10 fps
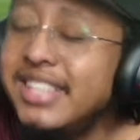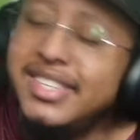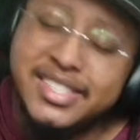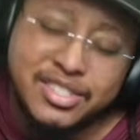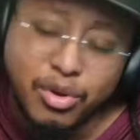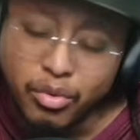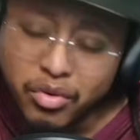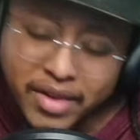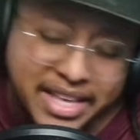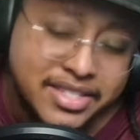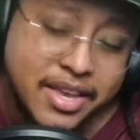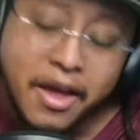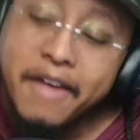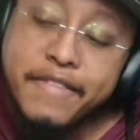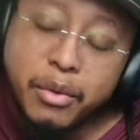It's just still crazy
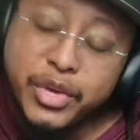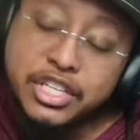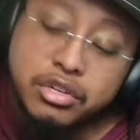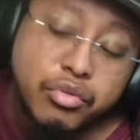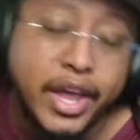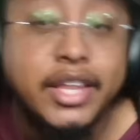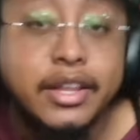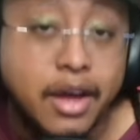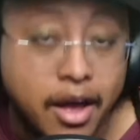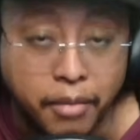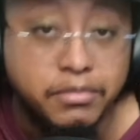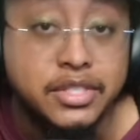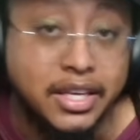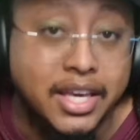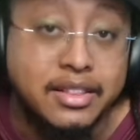that we traded up
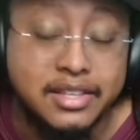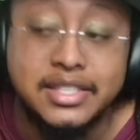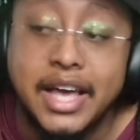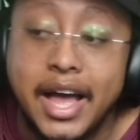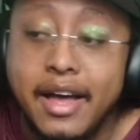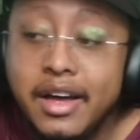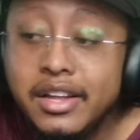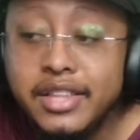to get this guy.